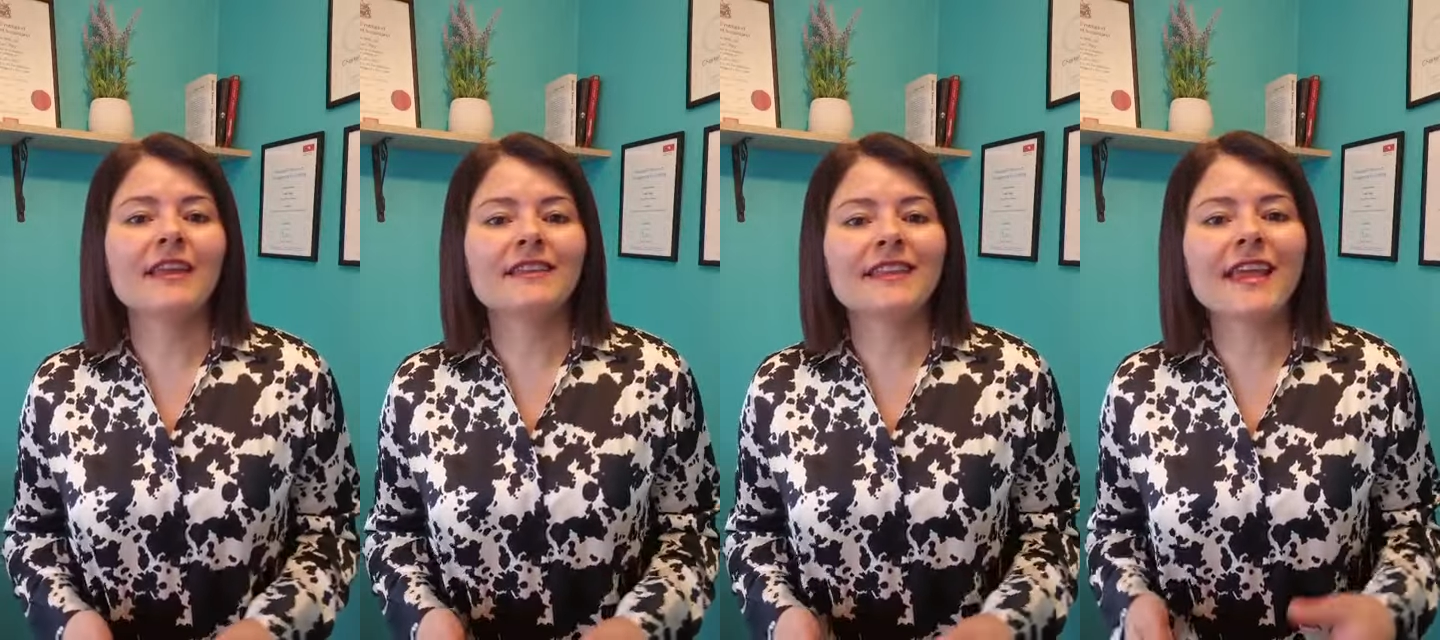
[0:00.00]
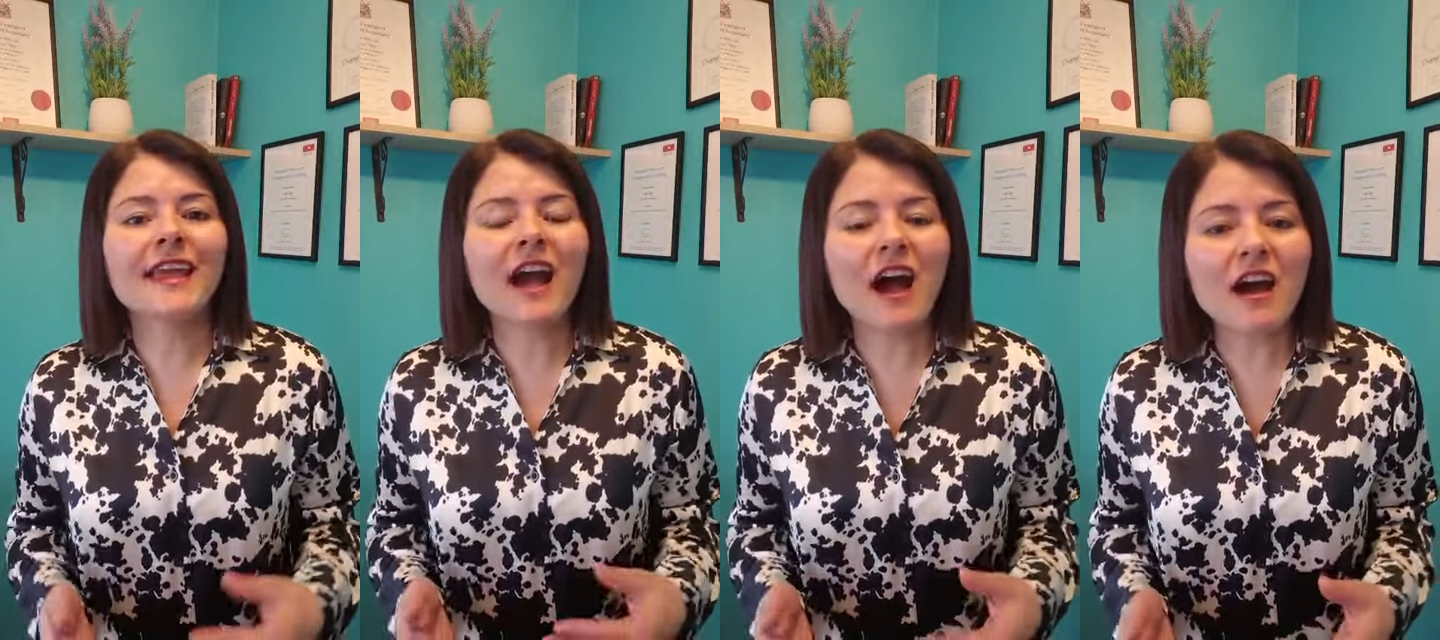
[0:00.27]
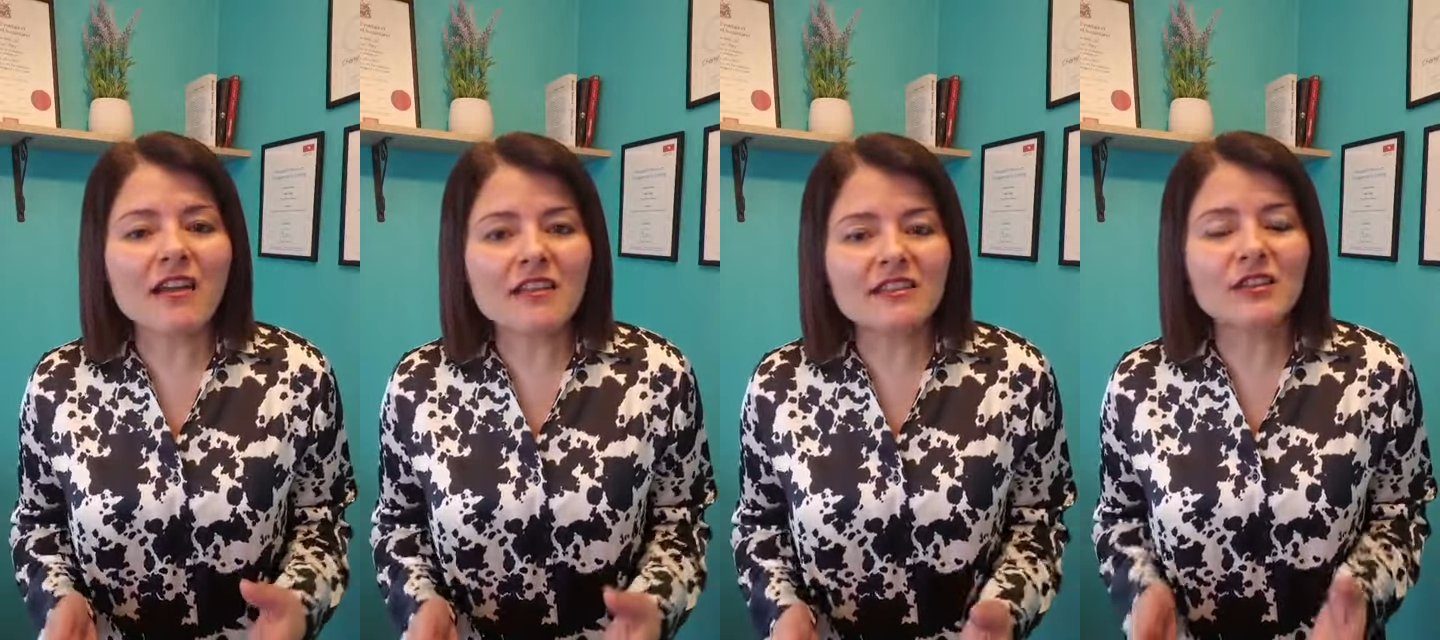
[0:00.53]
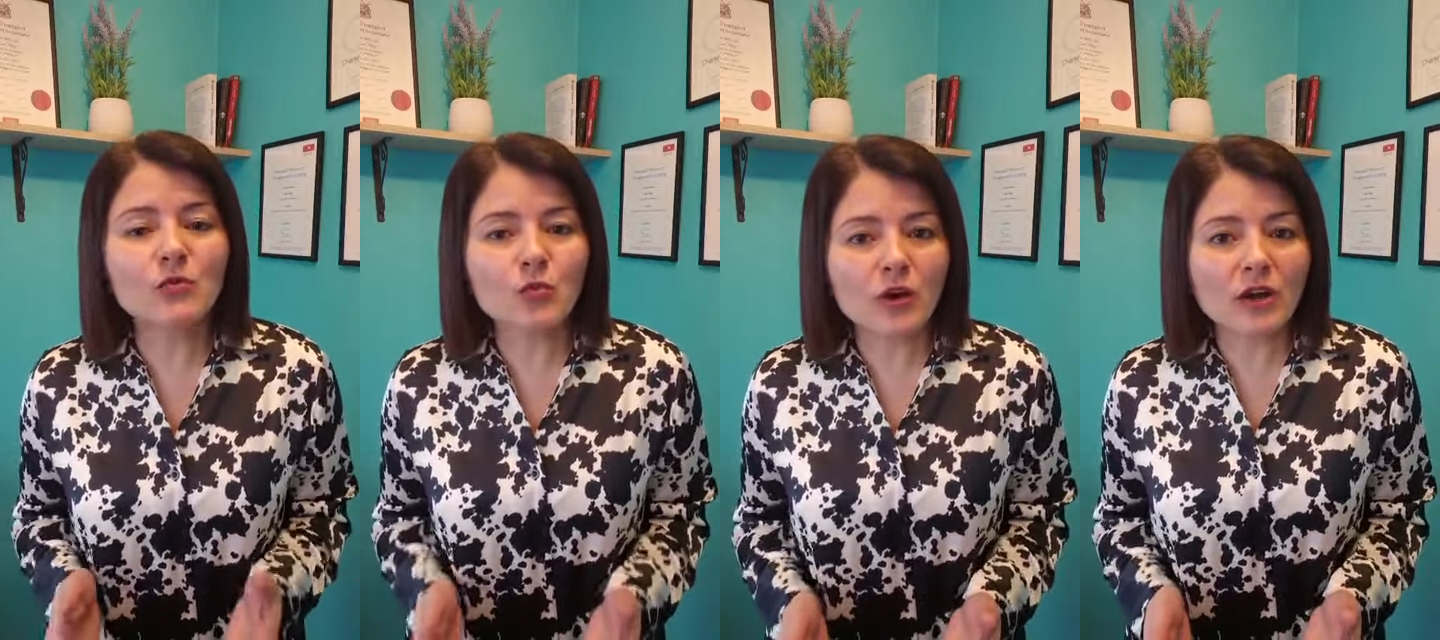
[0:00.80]
They
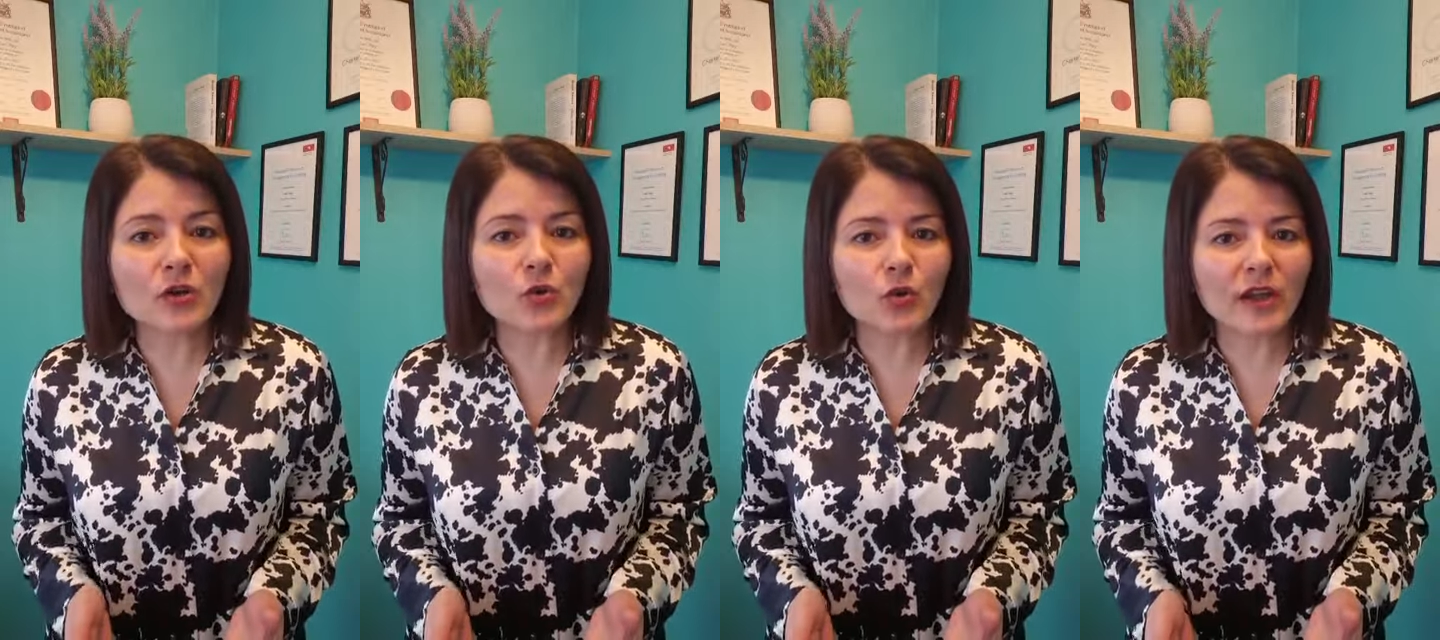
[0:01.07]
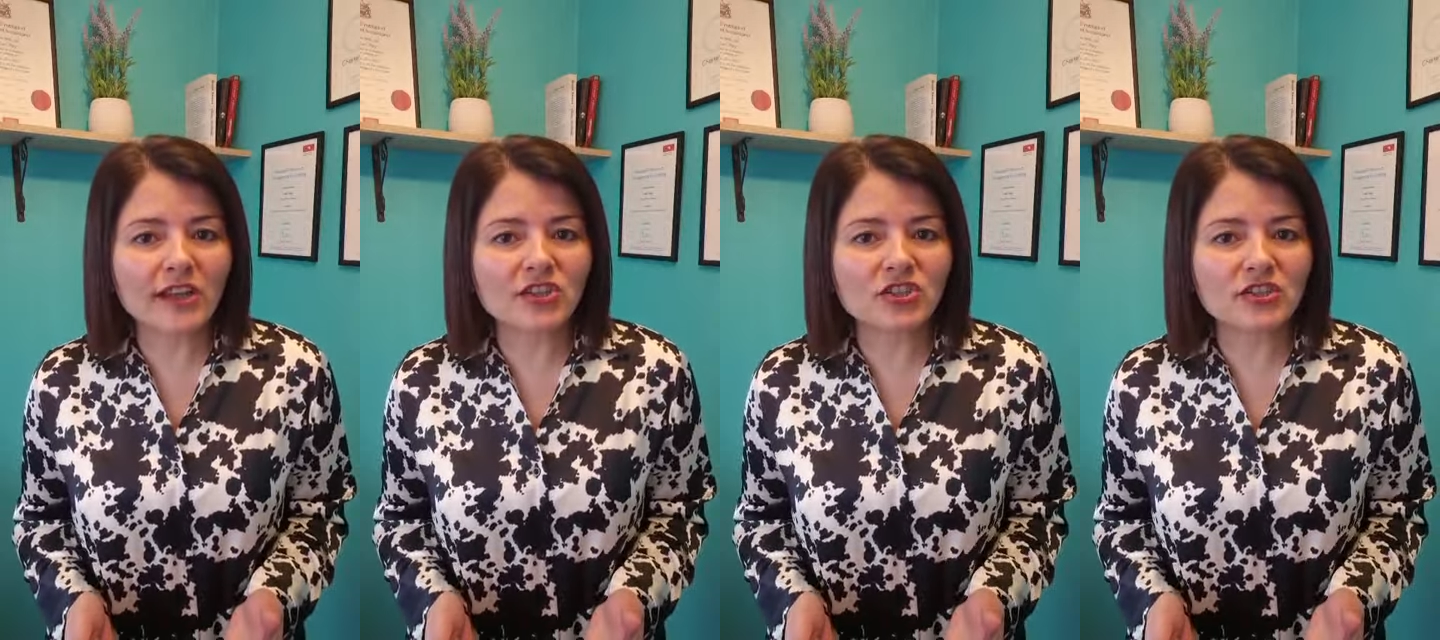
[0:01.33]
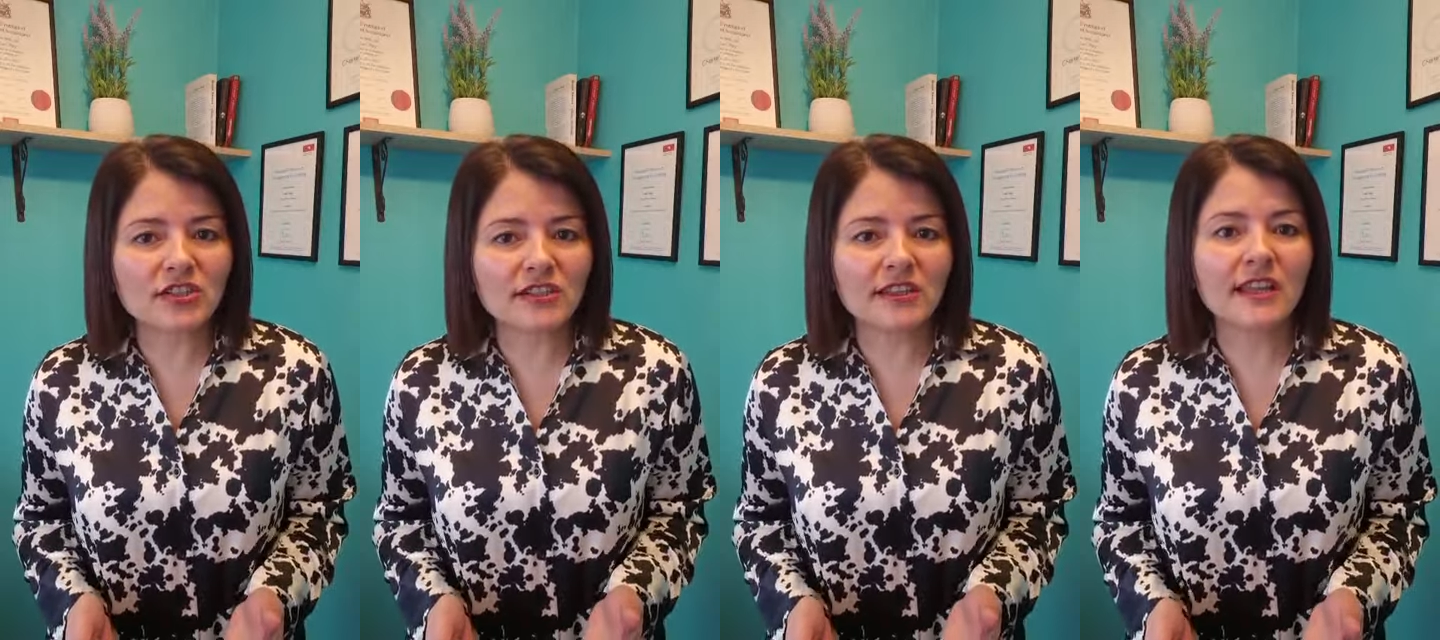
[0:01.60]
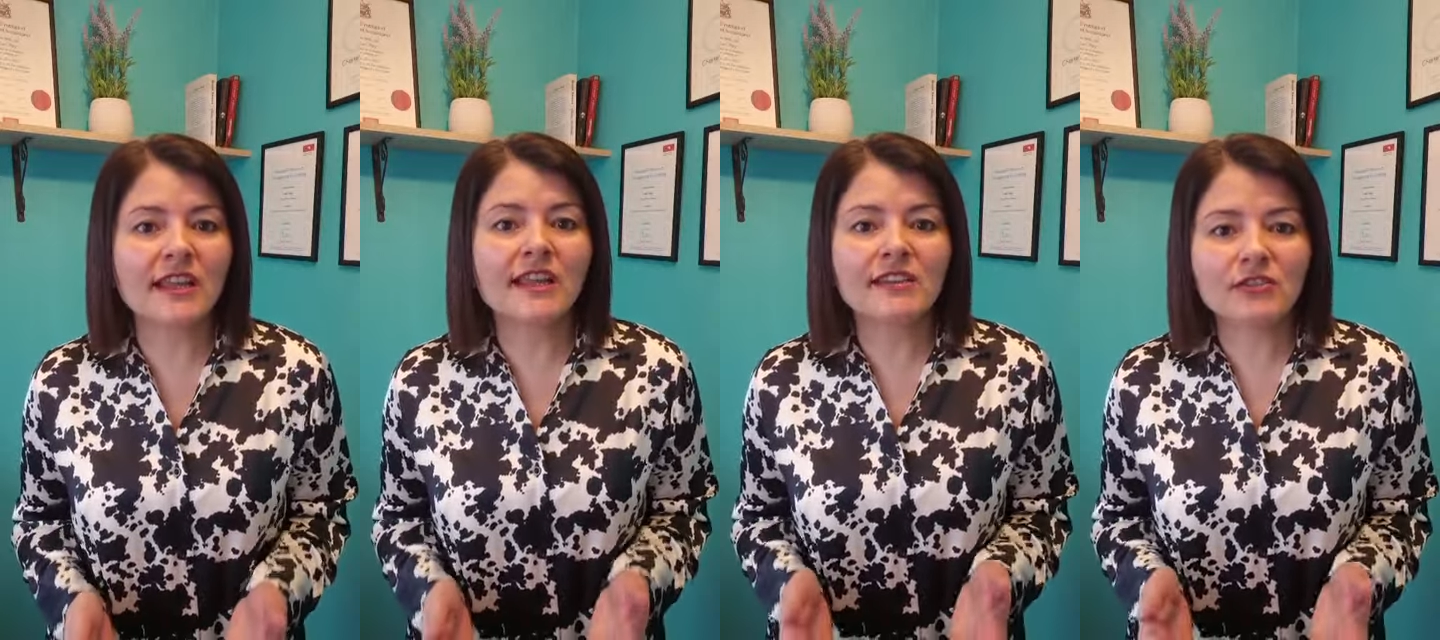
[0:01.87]
answer one question: